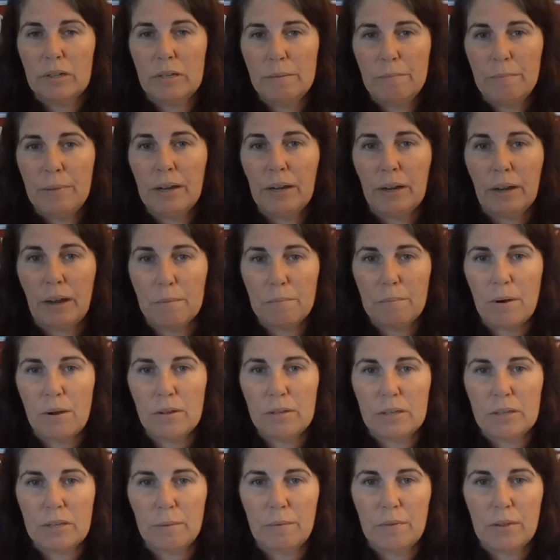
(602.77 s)
pick up on
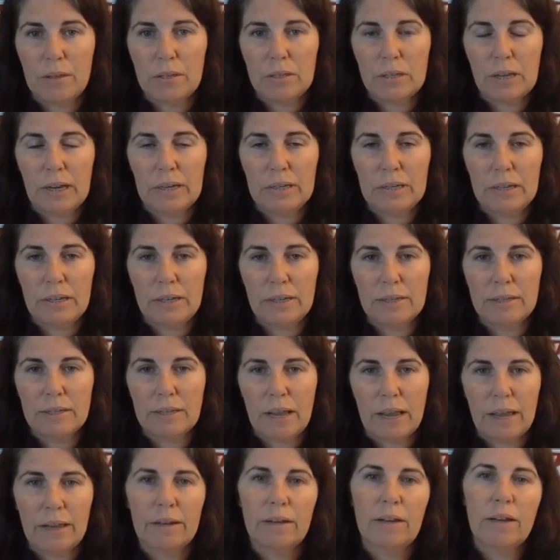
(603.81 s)
some of these ideas
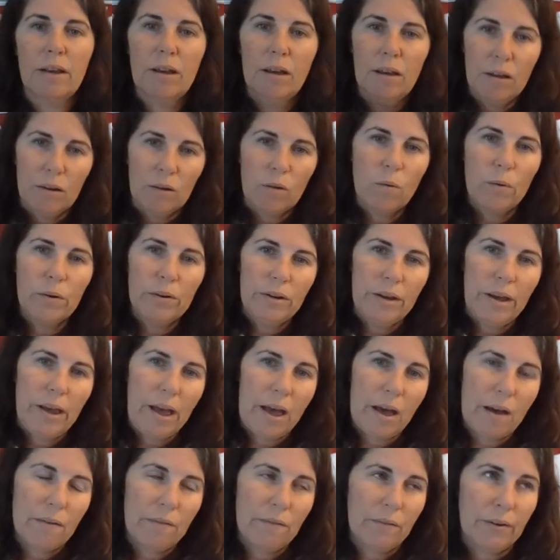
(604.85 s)
and going to
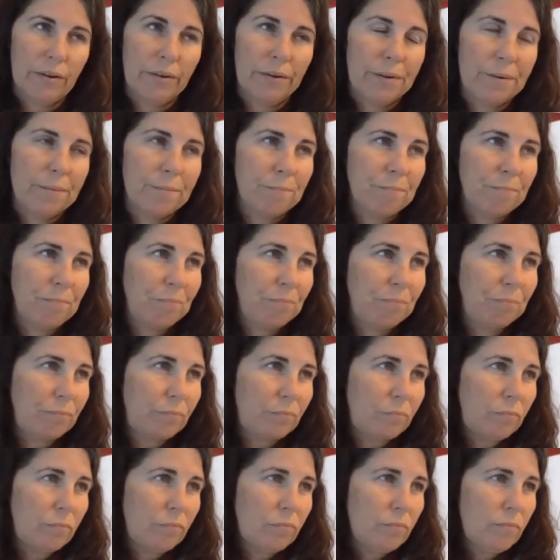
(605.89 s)
have
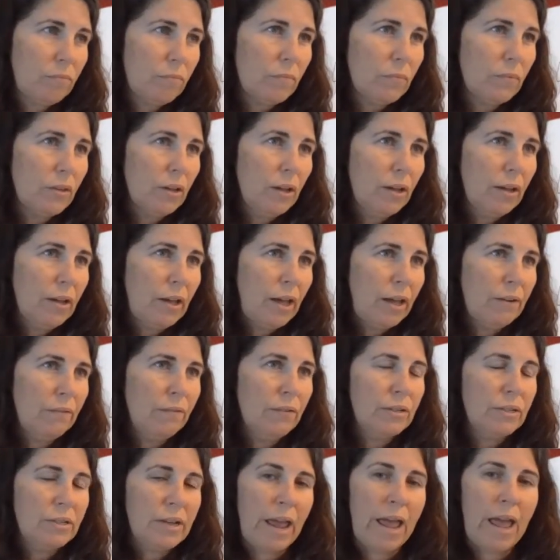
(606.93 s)
kind of
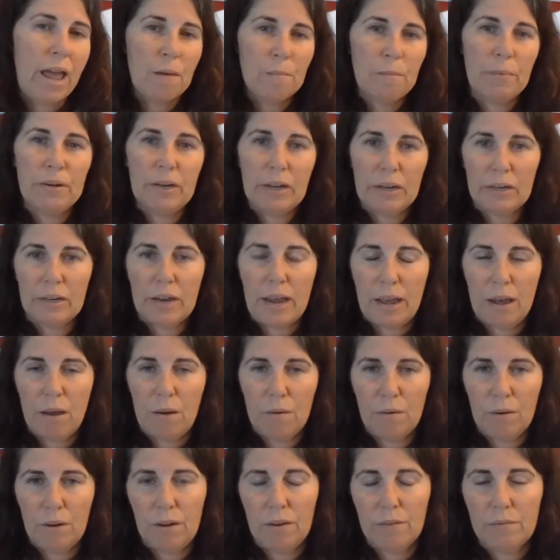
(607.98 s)
a dampening
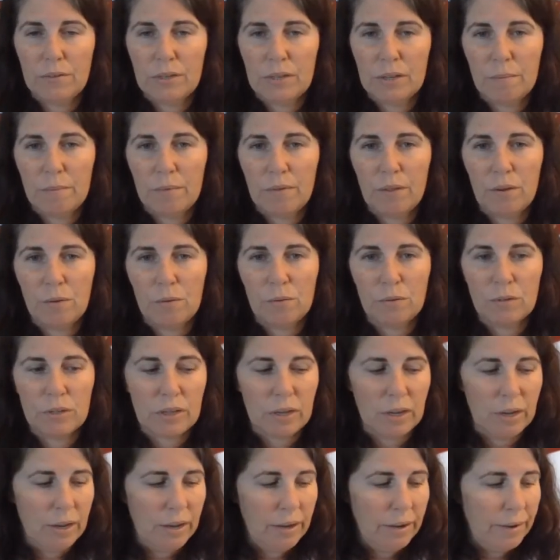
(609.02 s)
down of some of those
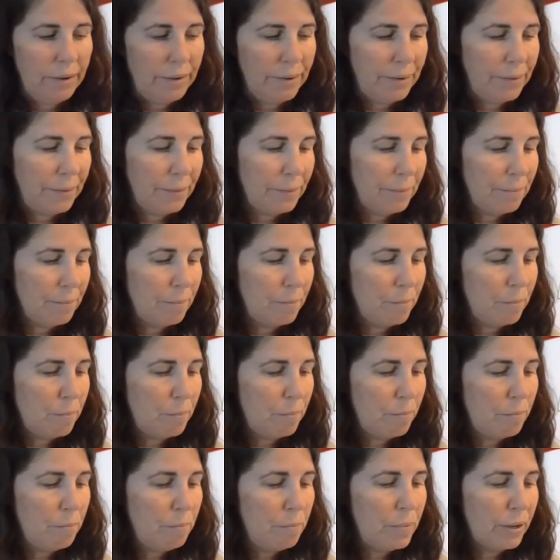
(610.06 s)

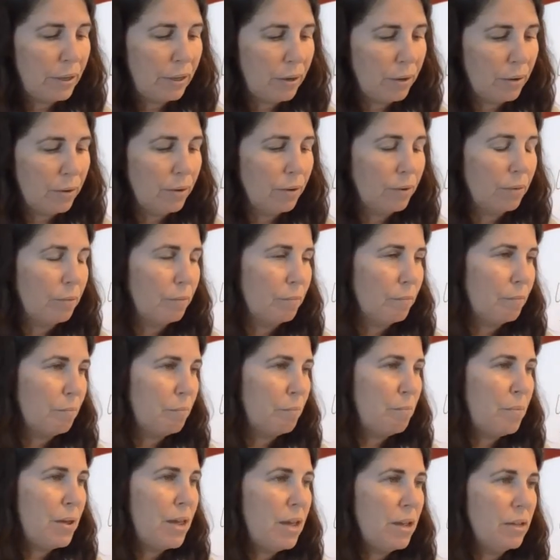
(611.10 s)
bigger
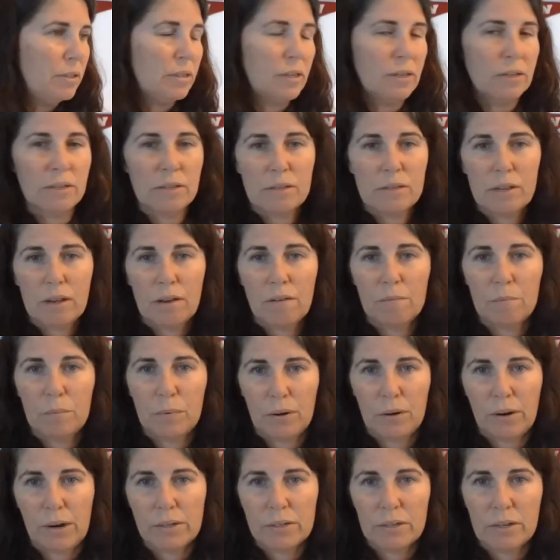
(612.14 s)
pieces of
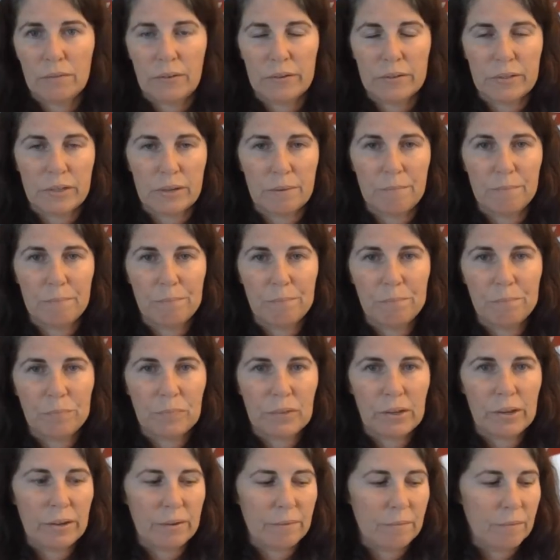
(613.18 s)
progressivism.
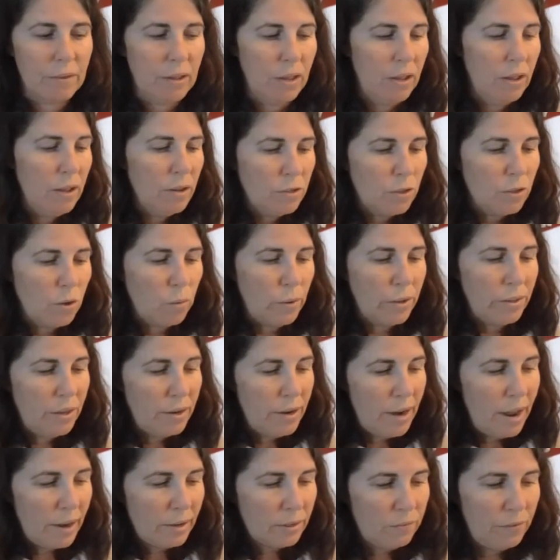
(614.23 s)
Okay. So in the
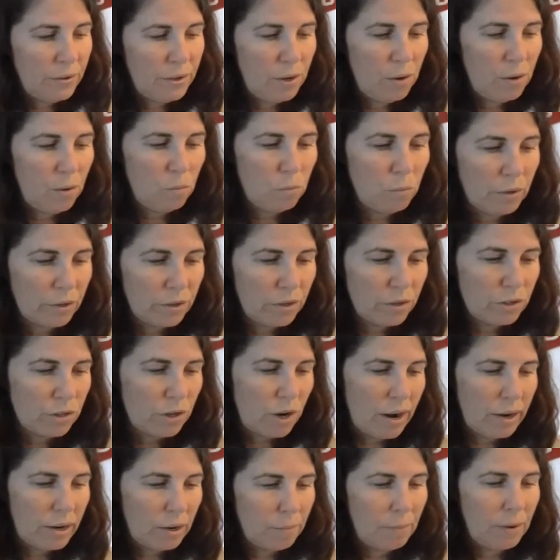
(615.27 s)
next video, we're going to
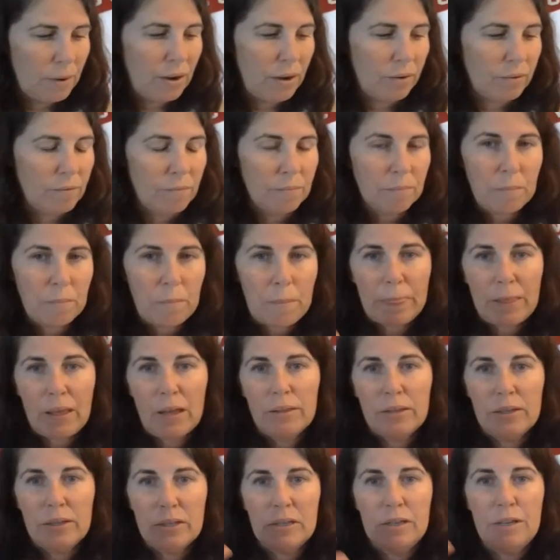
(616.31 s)
talk about
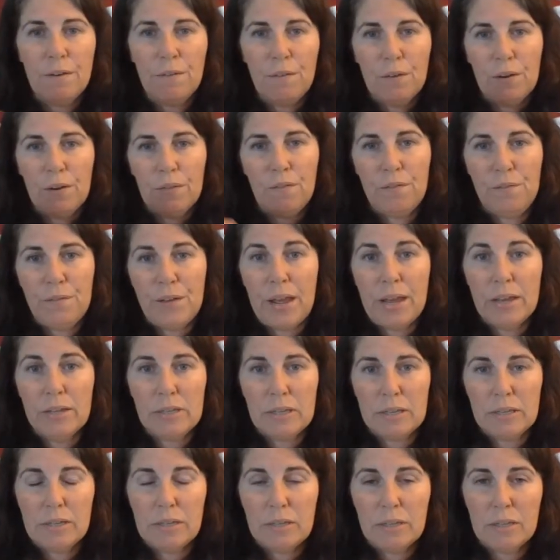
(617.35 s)
these different
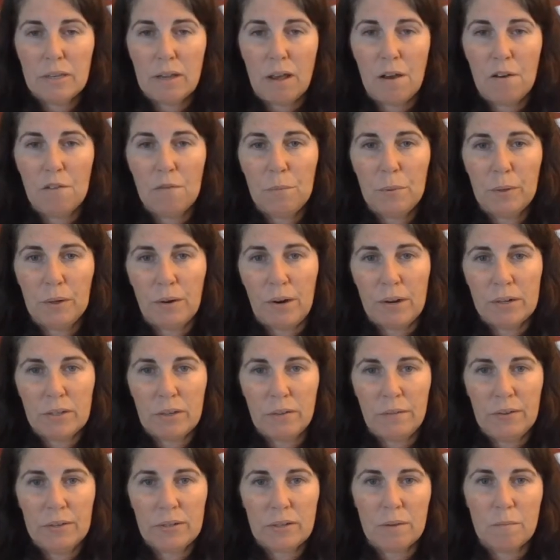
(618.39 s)
phases of
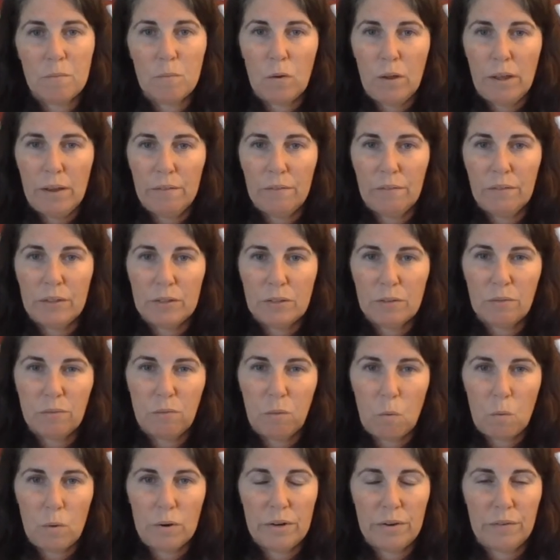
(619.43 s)
progressivism. We'll have these
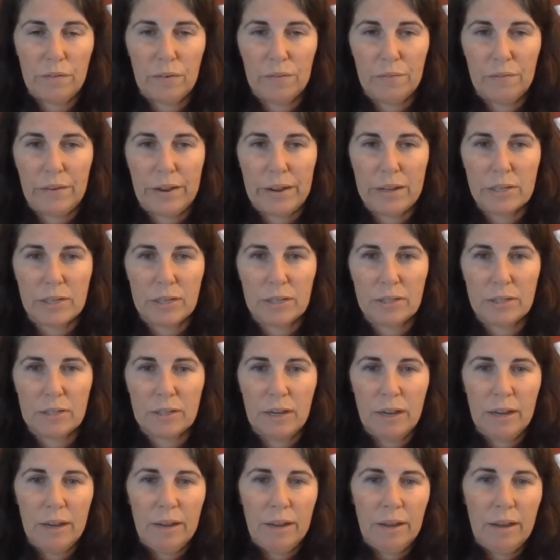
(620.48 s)
4 different phases,
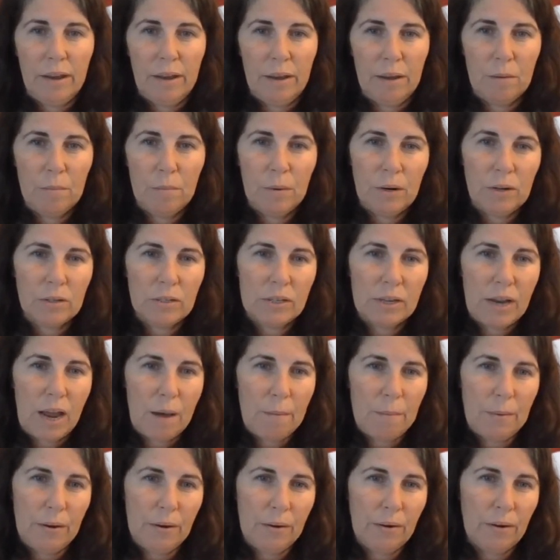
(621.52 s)
but I'll
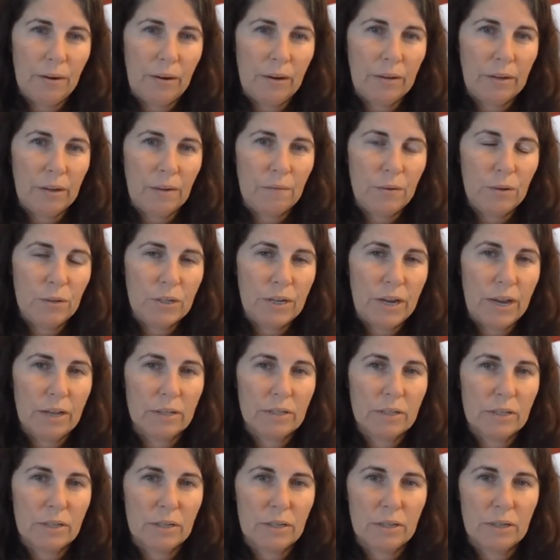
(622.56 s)
stop here and give you a
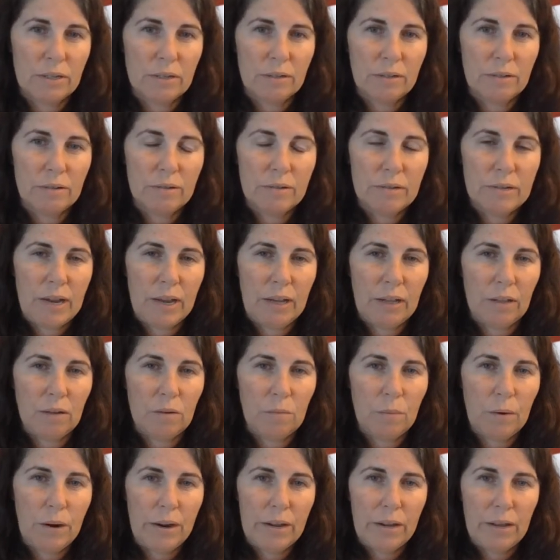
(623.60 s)
chance to take a little
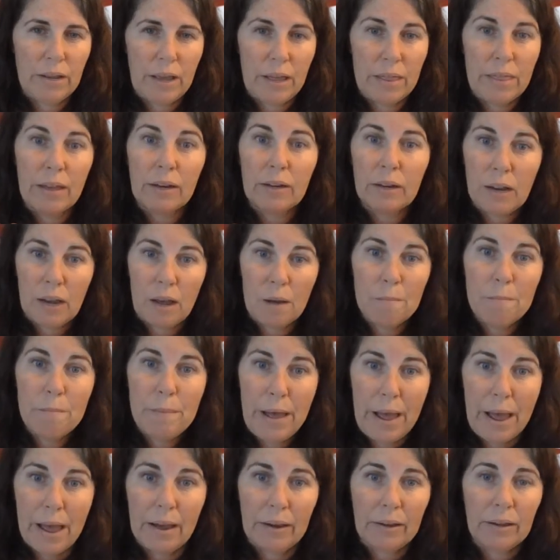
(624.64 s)
break and then come
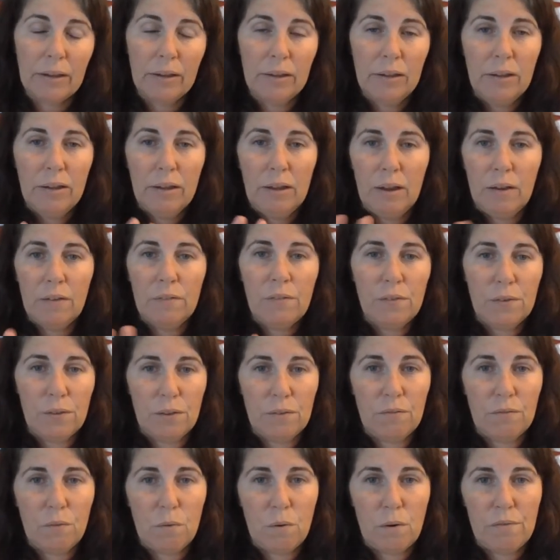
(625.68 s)
back for the
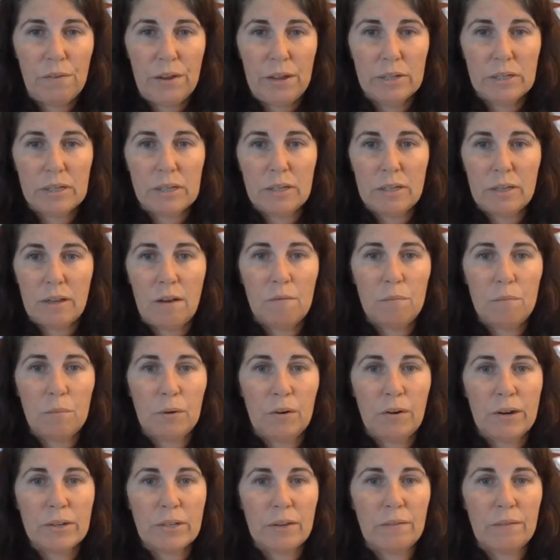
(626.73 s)
4 phases of
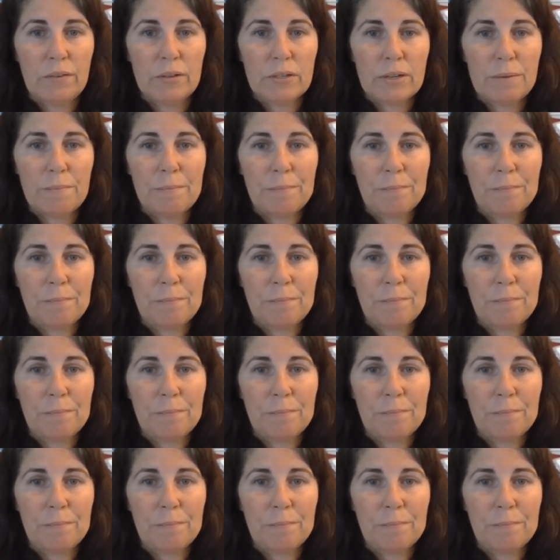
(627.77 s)
progressivism.